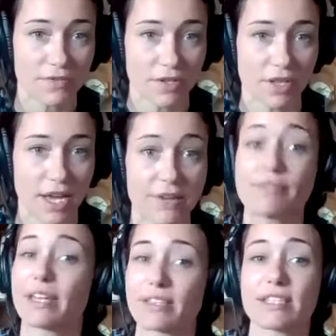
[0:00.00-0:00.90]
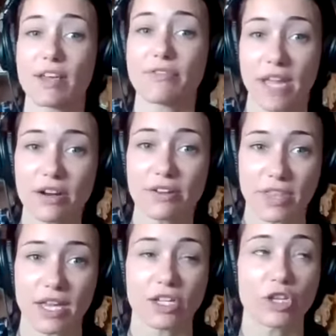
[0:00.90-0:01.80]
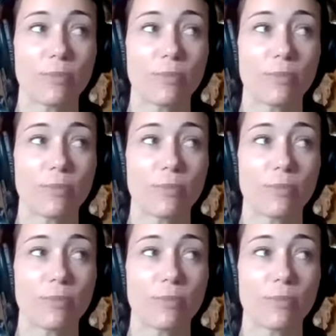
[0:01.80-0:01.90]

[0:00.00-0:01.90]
of your life, like the self-care thing.